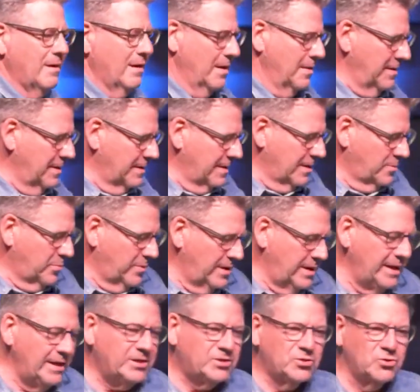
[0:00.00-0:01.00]
I think that we
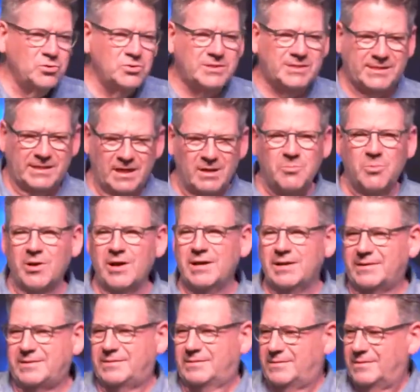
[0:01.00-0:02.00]
need to
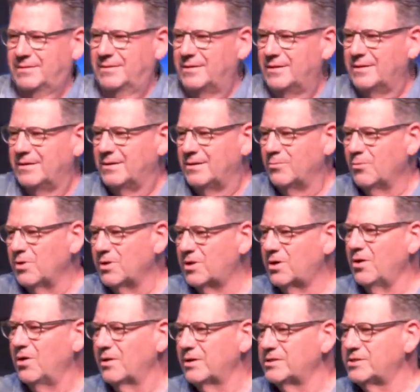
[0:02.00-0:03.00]
celebrate what
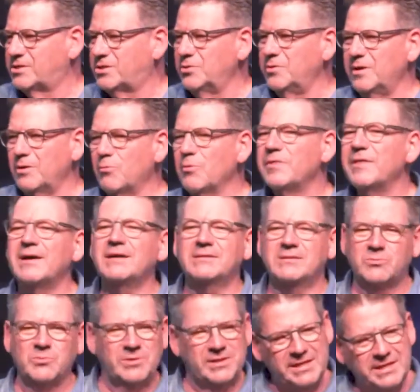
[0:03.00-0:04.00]
God is doing with
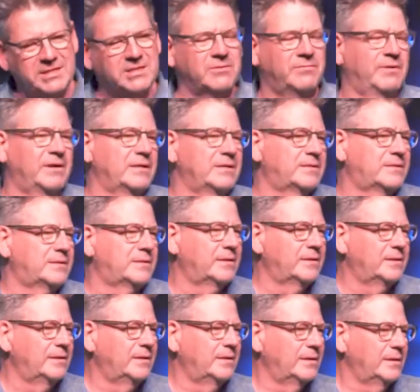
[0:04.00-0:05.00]
us, with each of us,
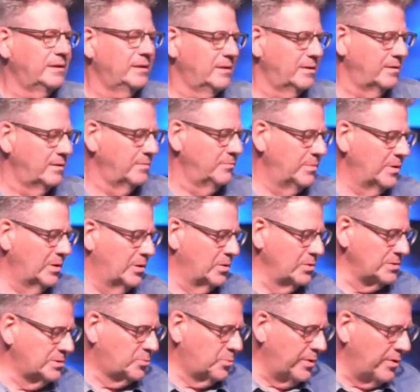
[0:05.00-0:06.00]

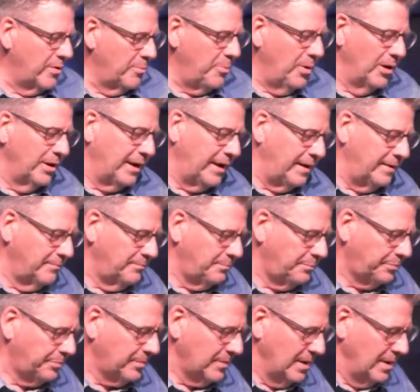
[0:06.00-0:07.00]
because we're a body.
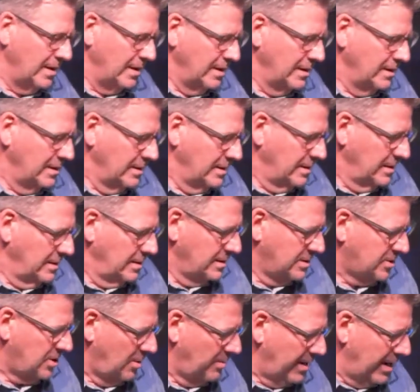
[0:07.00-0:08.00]

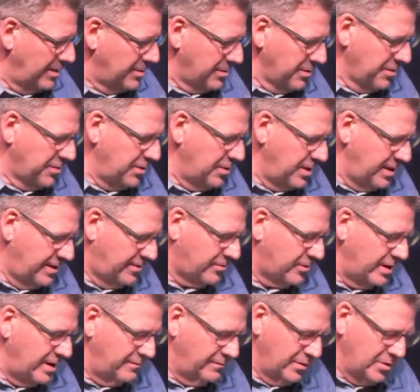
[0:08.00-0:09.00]
Psalm
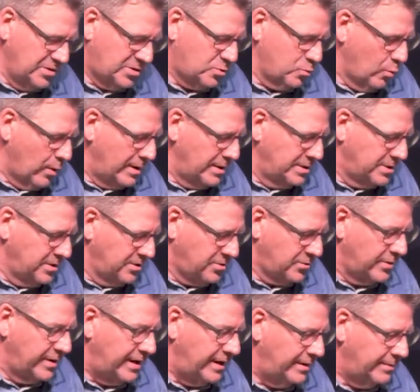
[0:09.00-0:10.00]
133, verse 1 to
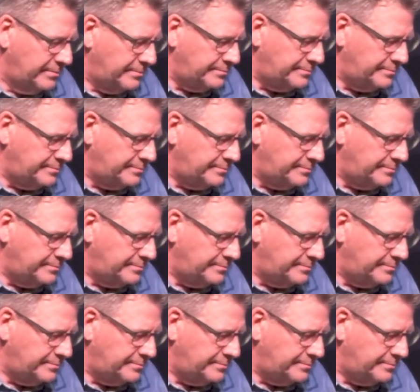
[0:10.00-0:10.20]
3